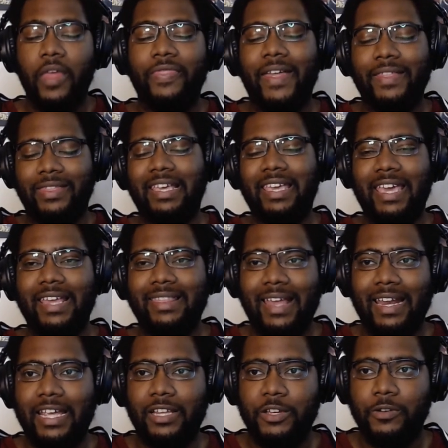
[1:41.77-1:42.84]
that the kid
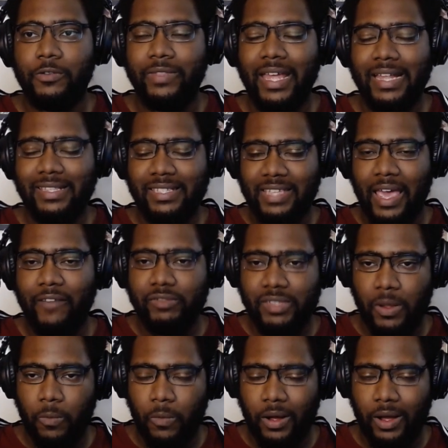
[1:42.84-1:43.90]
that he knew that saved
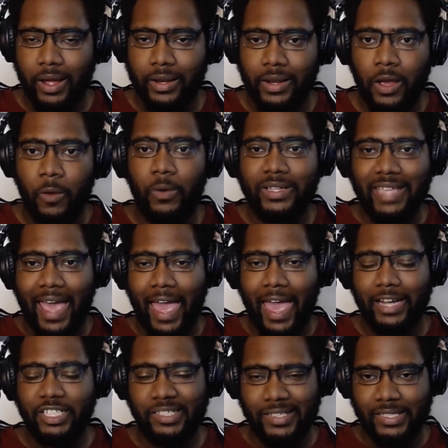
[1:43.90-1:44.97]
someone was
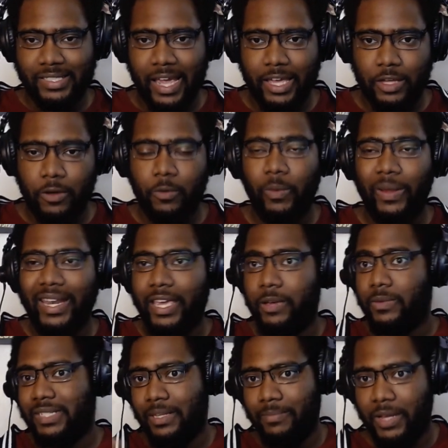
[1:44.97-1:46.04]
actually Deku when he
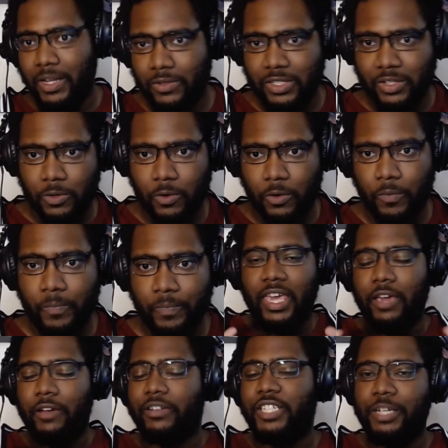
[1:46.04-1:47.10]
was in middle school,
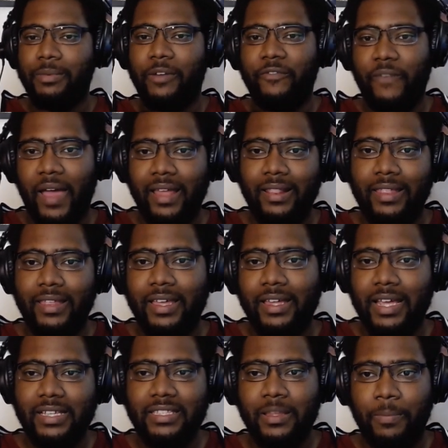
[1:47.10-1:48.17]
Kirishima finally
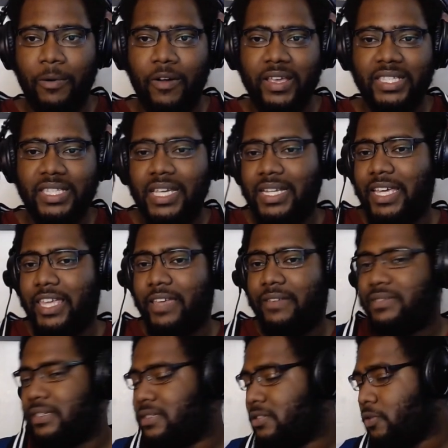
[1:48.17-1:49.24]
connects the points and he
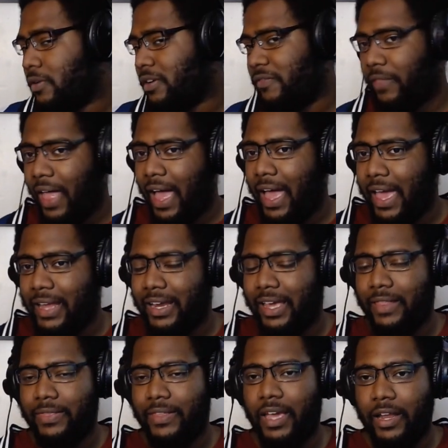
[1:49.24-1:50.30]
gives this sort of line
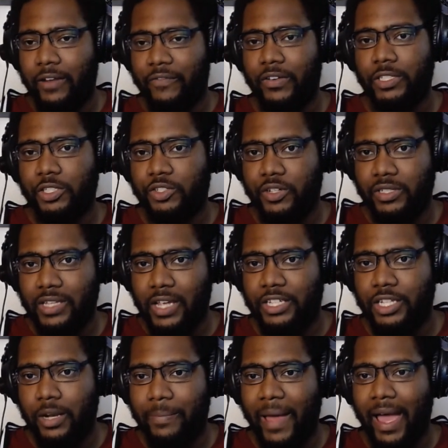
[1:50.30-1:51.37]
in the unofficial
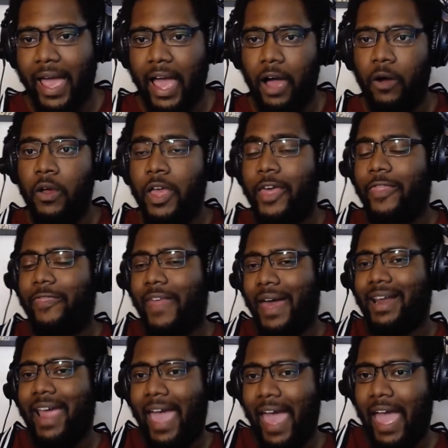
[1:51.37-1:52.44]
translation about how
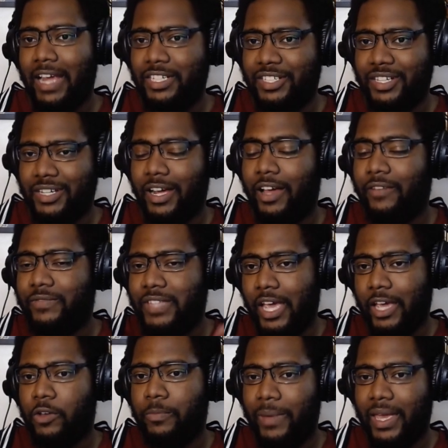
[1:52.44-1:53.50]
that action of
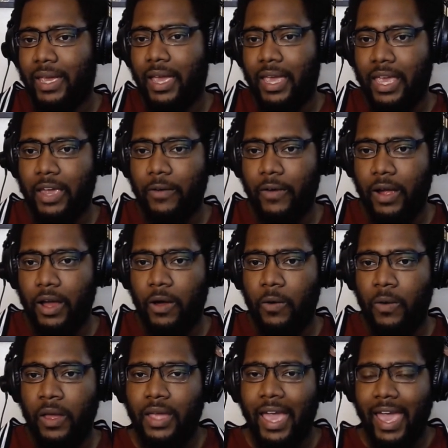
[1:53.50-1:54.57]
Deku being a
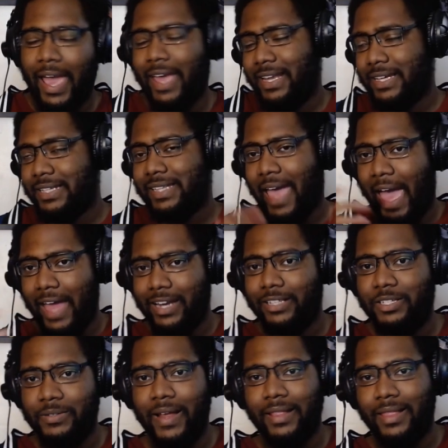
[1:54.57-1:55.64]
hero and his
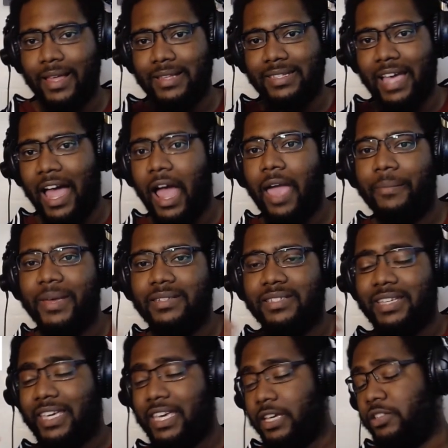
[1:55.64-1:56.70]
attitude at that time
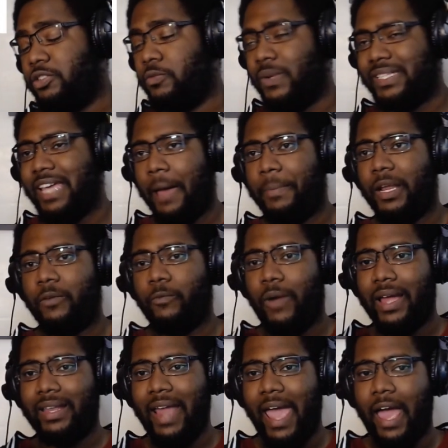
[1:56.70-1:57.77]
is key to what's happening
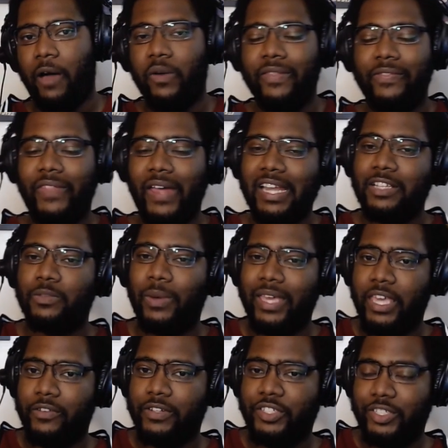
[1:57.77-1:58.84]
right now. That is what
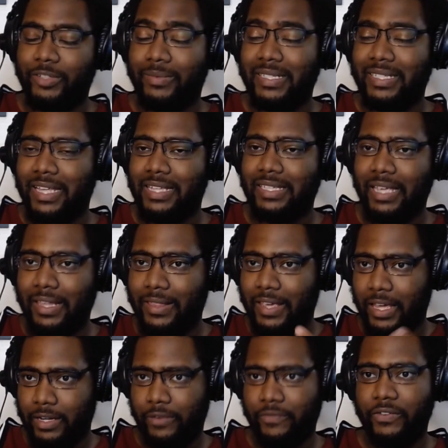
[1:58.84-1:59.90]
Kirishima says in
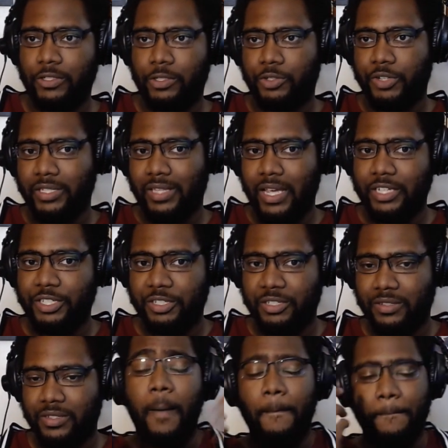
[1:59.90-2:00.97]
the unofficial
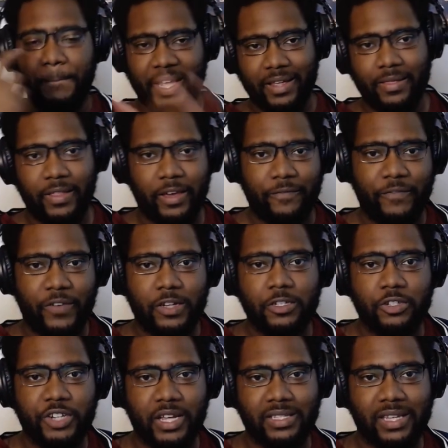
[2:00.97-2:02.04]
translations. But in the
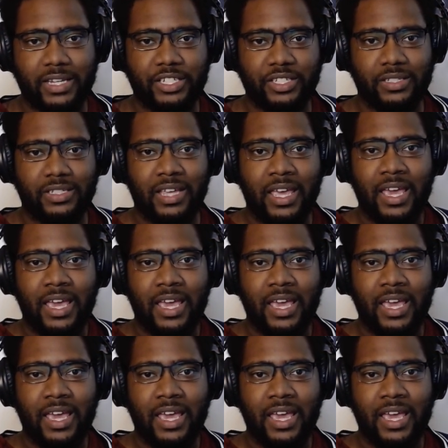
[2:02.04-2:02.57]
official translations,